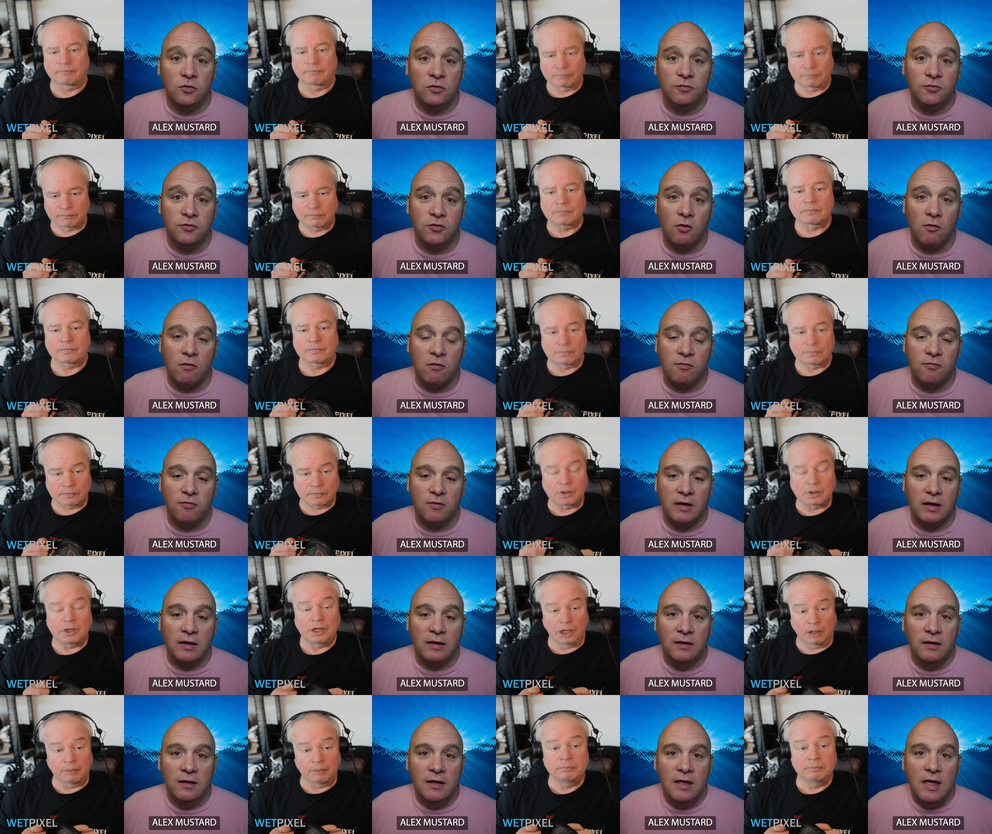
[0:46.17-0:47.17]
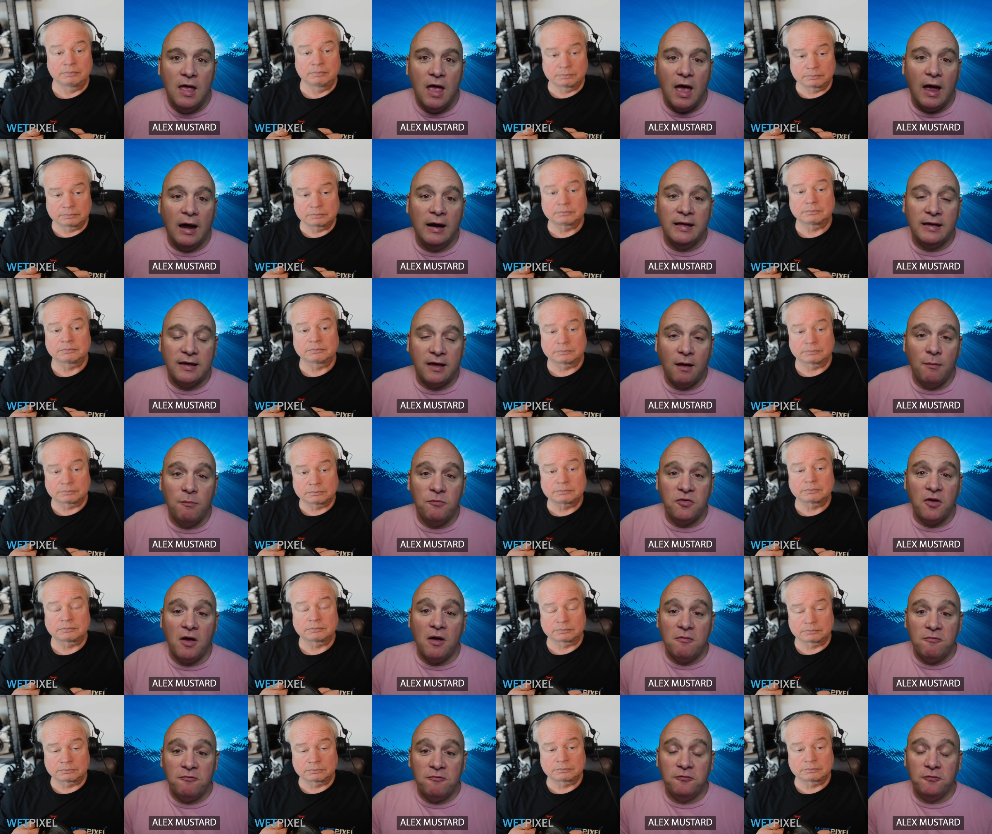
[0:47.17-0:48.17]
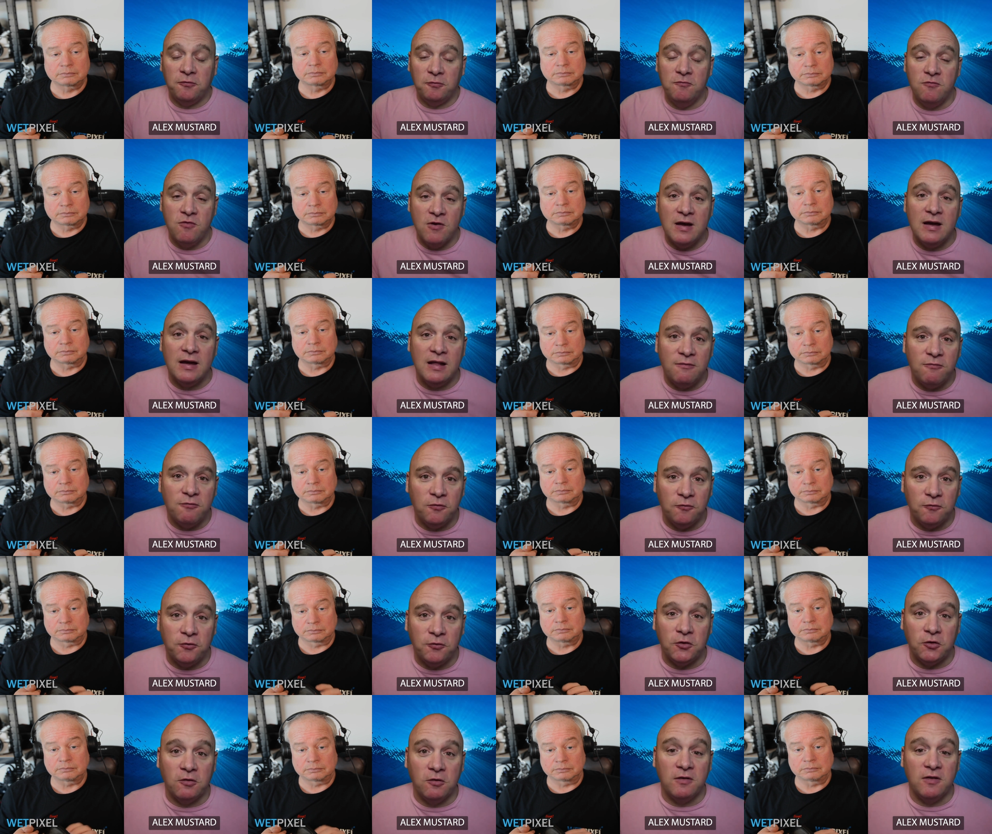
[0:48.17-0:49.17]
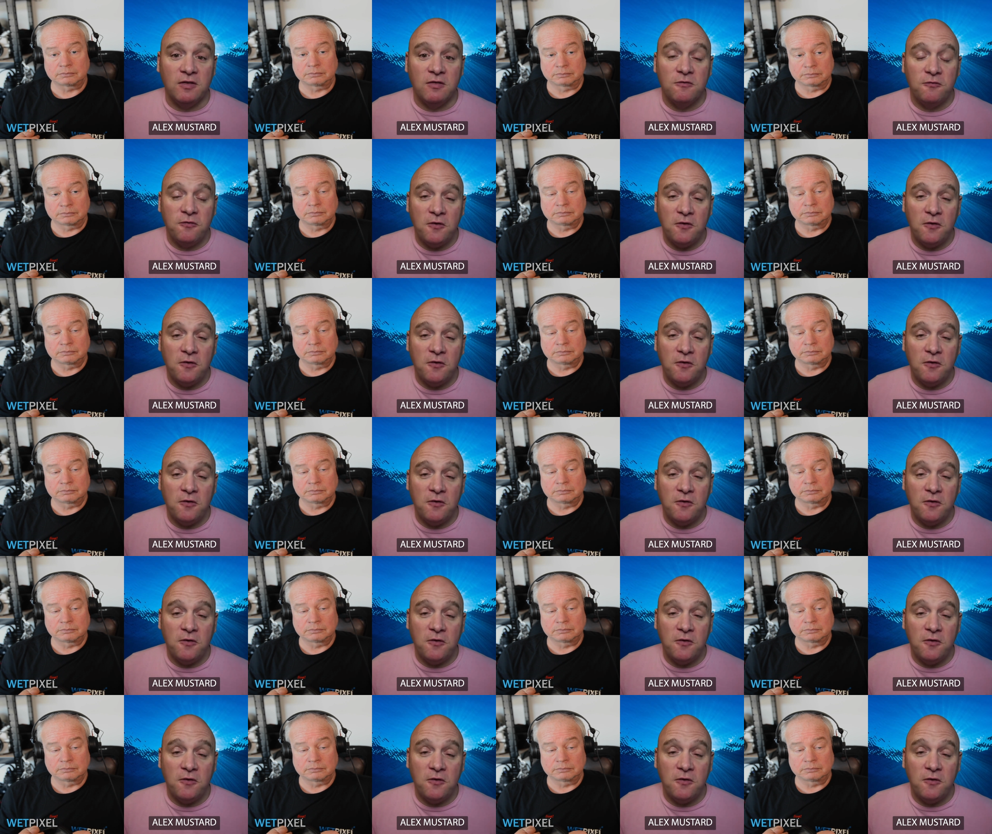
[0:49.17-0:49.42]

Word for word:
Speaker 1: photography, and it comes up really for two reasons.